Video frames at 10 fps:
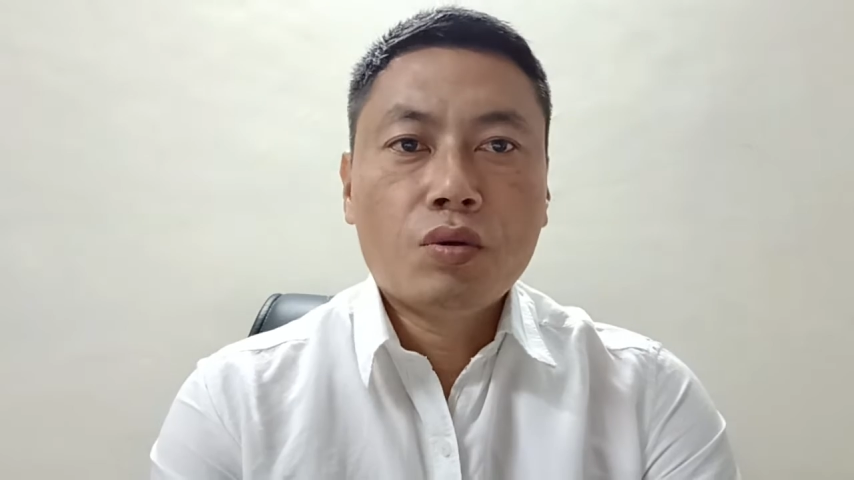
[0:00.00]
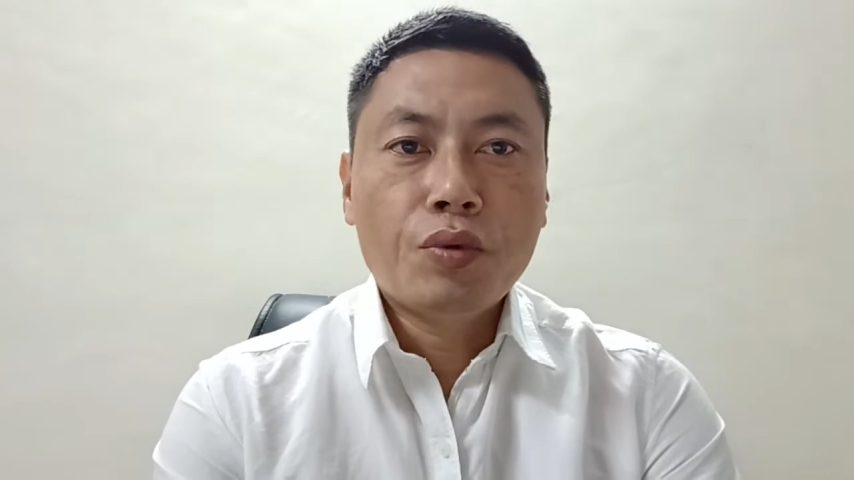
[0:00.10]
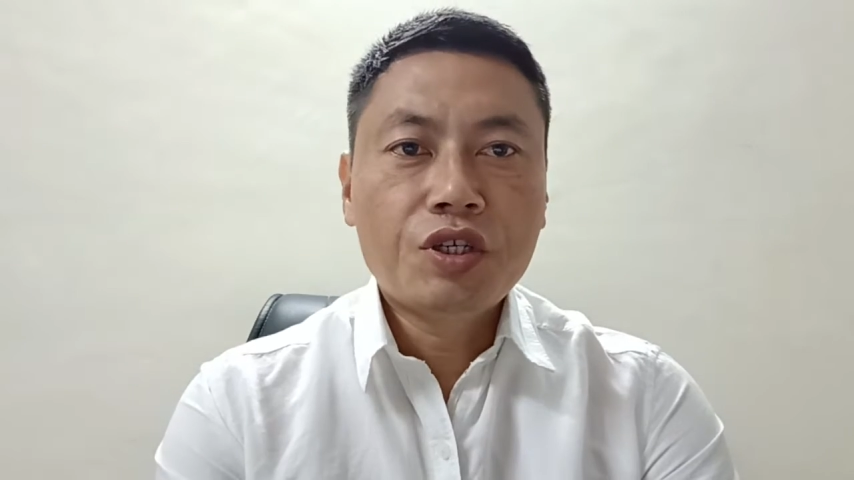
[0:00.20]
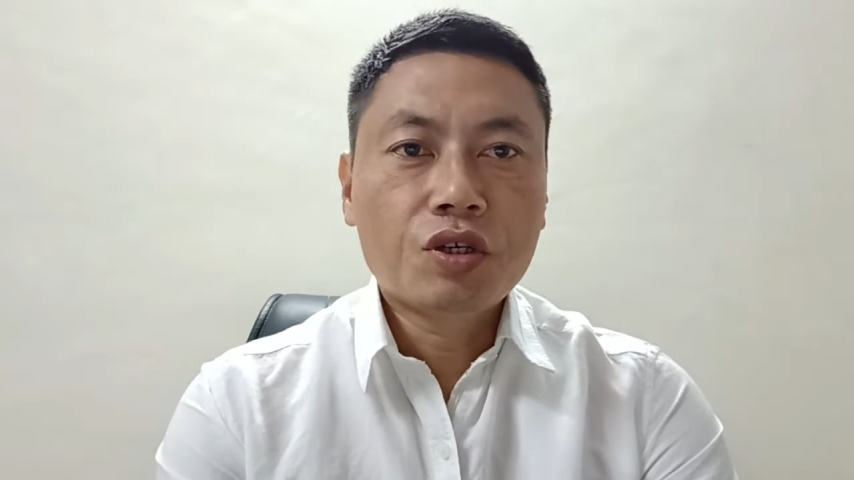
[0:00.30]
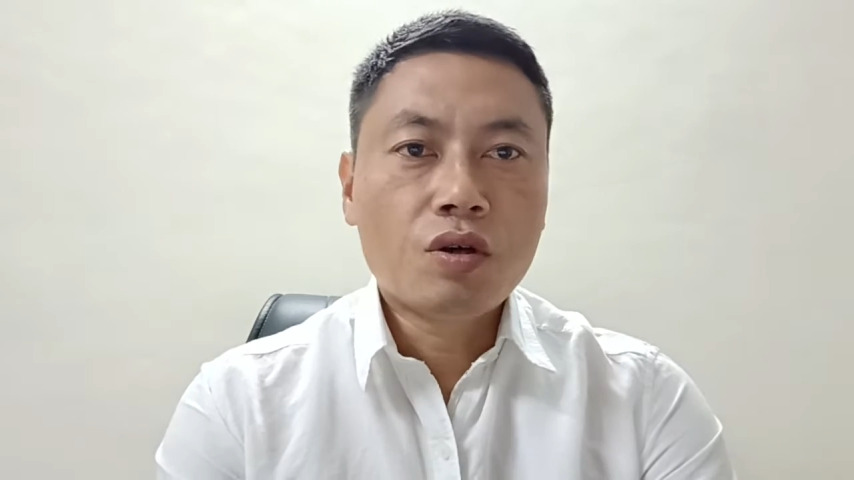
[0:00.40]

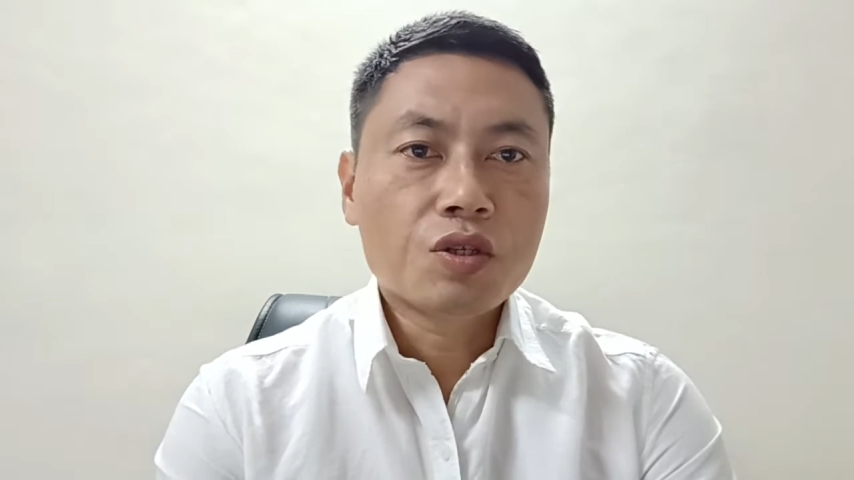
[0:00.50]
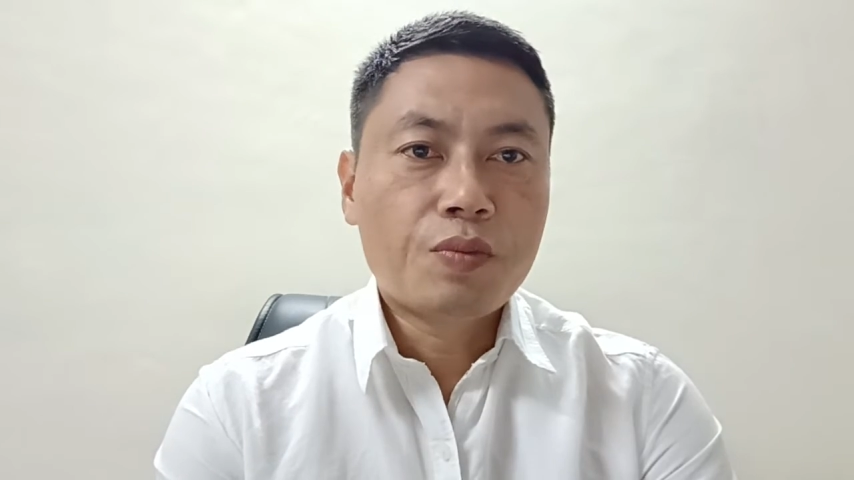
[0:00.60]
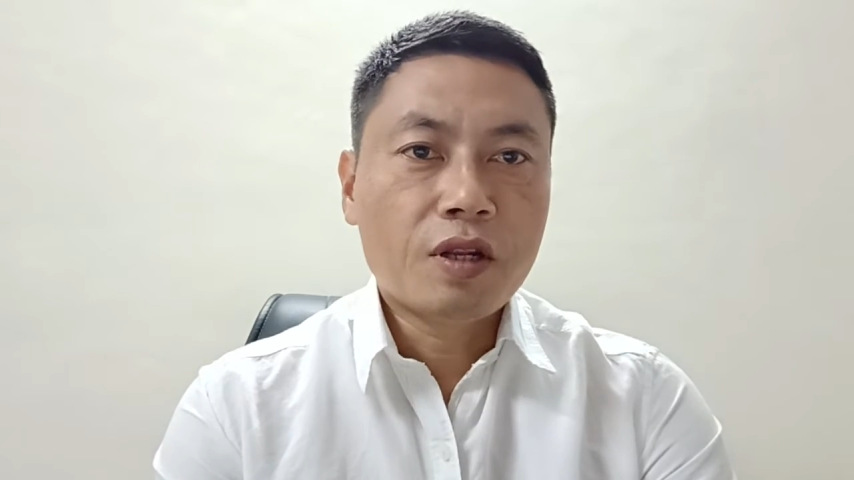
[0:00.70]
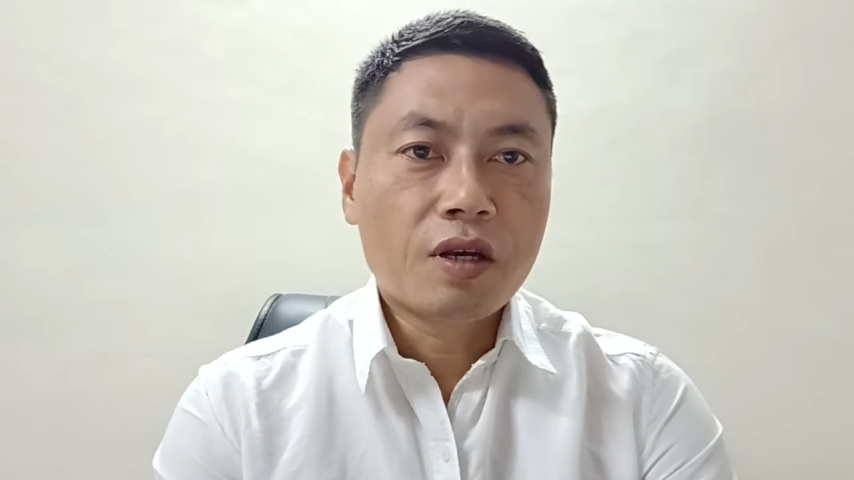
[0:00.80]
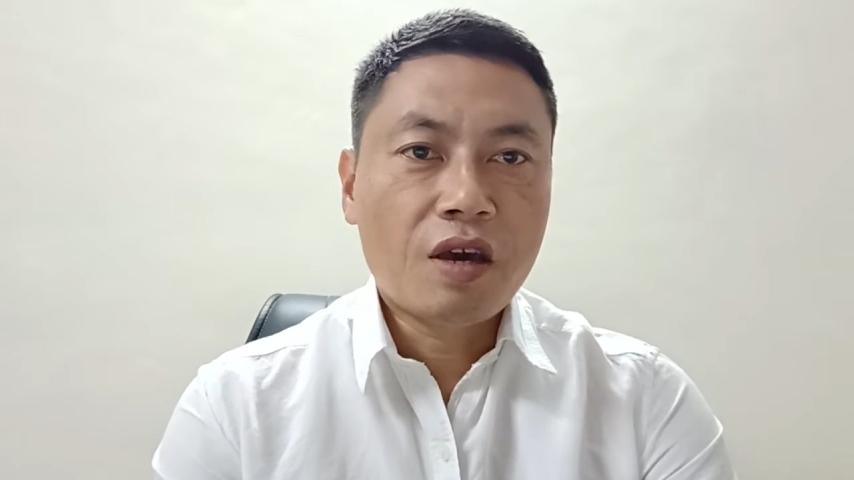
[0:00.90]
which
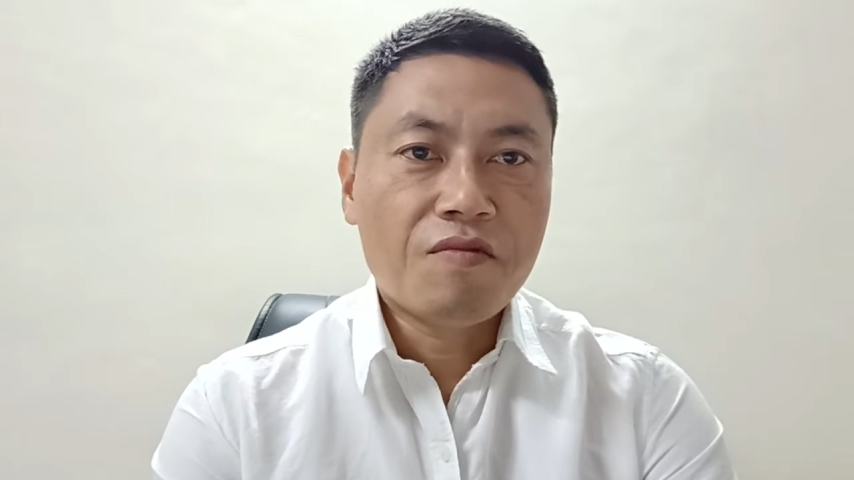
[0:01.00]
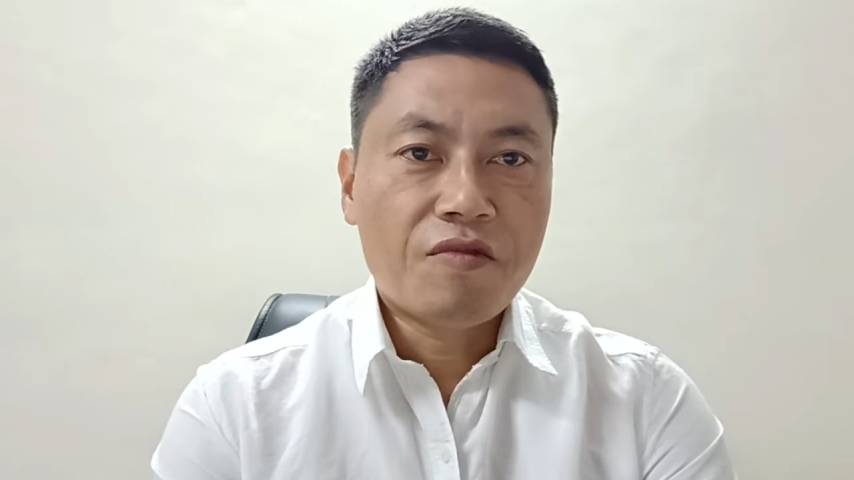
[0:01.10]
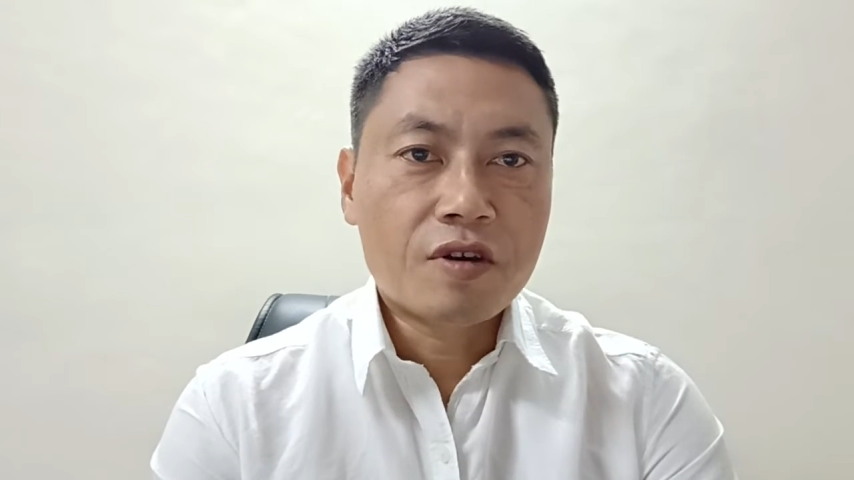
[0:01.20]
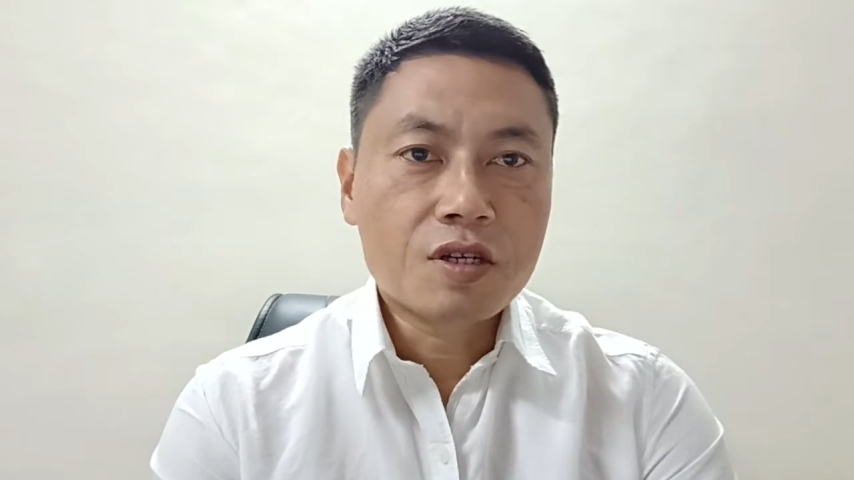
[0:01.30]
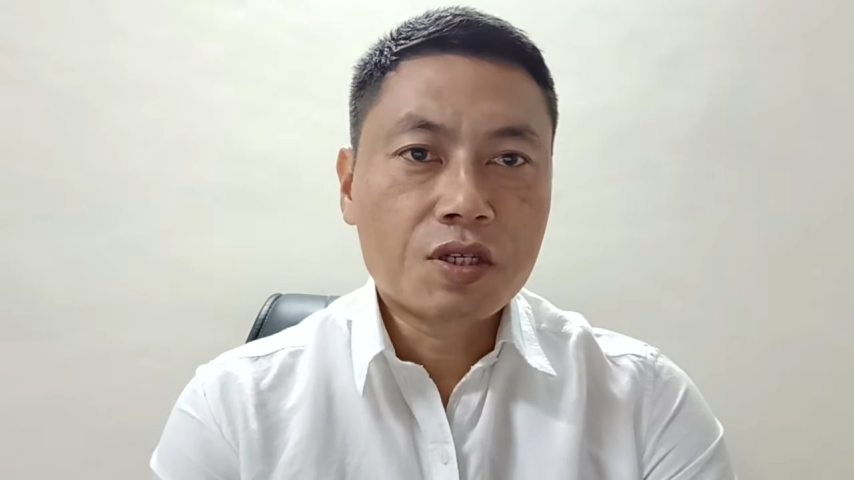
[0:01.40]
gospel came
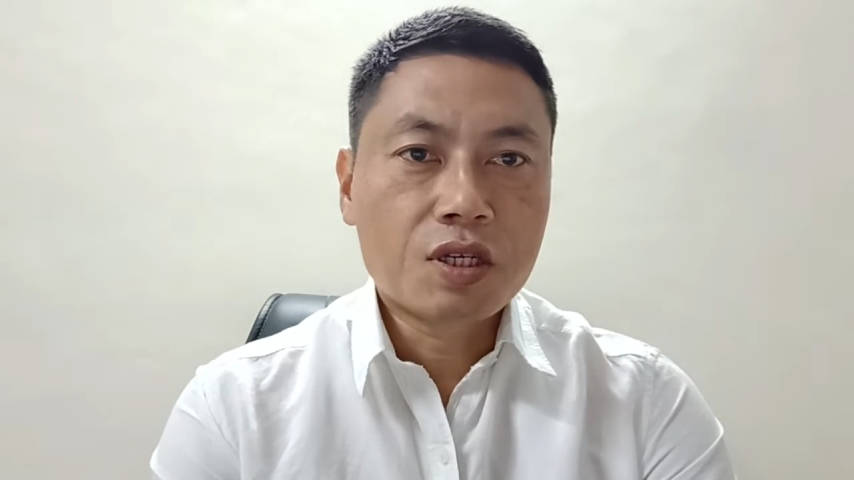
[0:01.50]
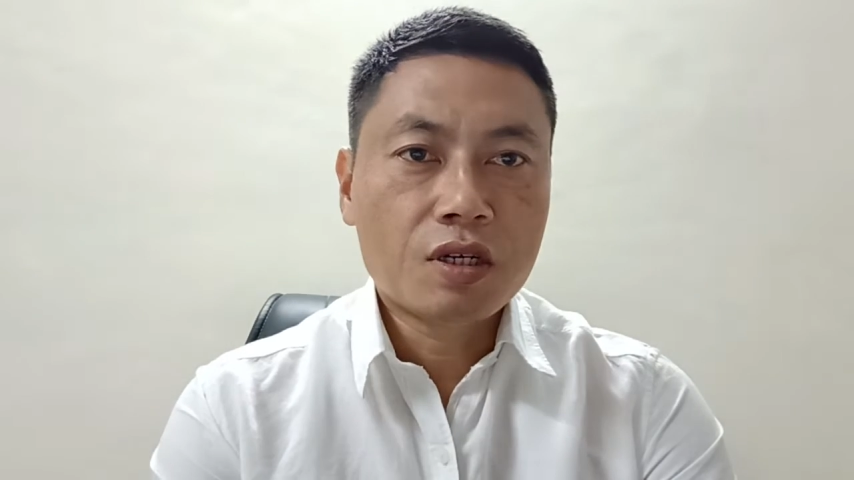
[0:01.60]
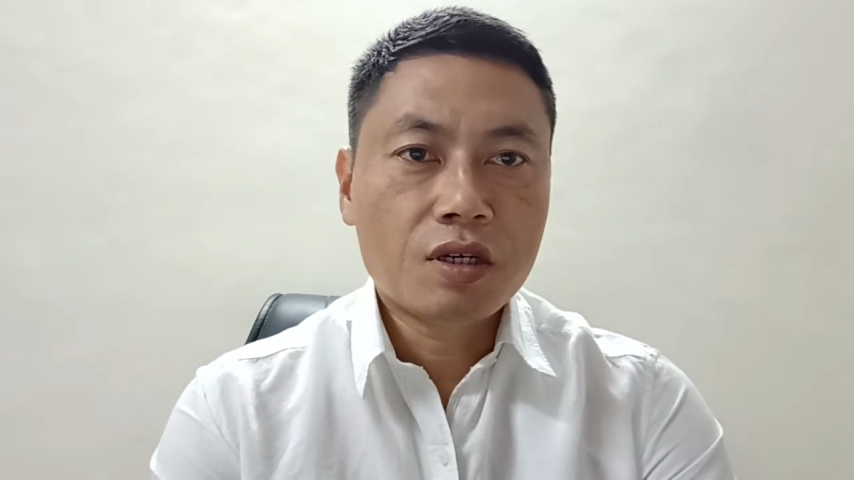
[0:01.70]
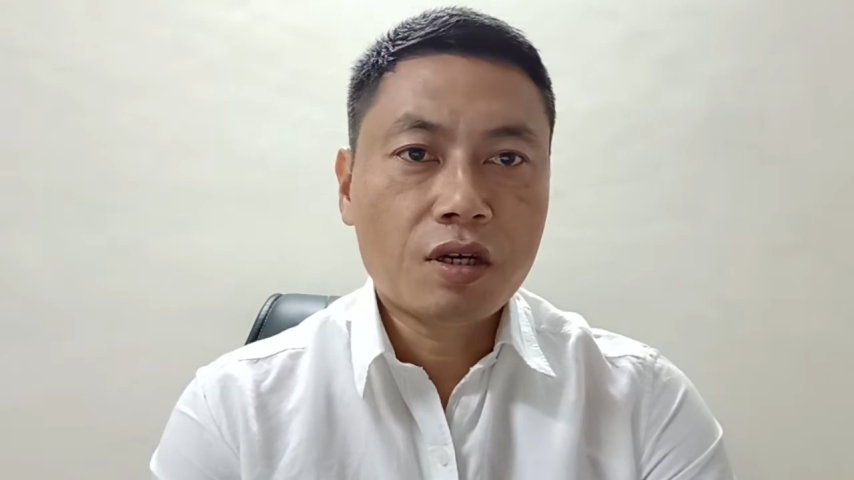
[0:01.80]
first